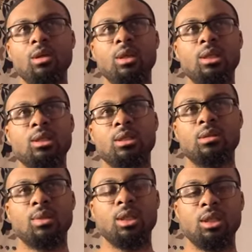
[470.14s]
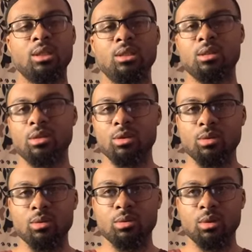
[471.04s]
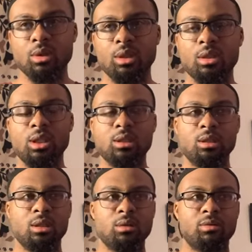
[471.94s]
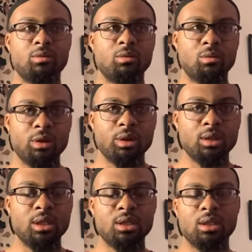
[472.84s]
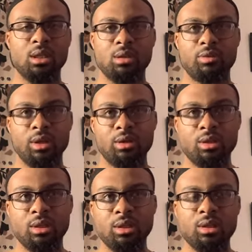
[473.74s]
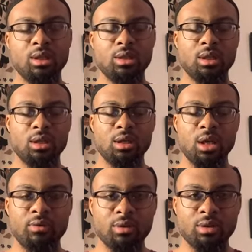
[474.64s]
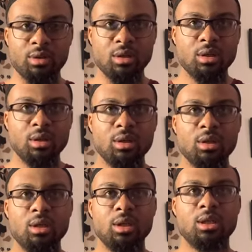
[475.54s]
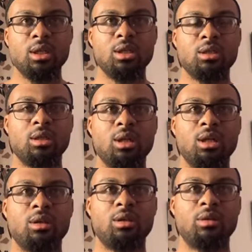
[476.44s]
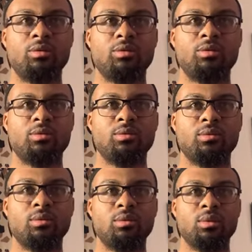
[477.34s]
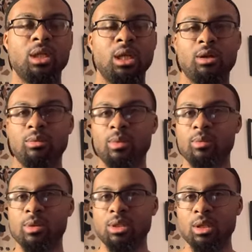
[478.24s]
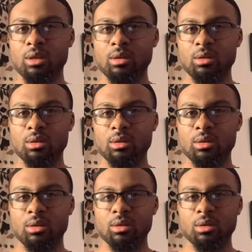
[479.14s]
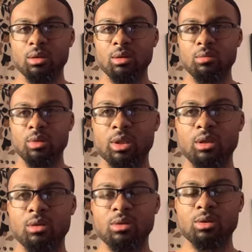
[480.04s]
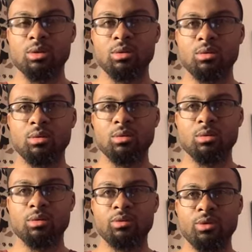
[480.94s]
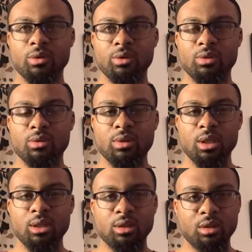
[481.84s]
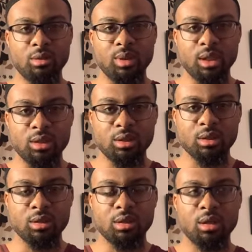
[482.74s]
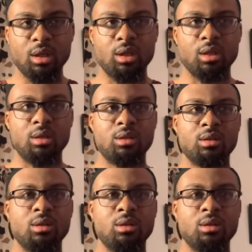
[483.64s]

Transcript: It's not something easy to do. It takes a lot of work. It takes a lot of energy. It takes a lot of effort. It takes a lot of inherent maybe skill, but also fortitude and determination and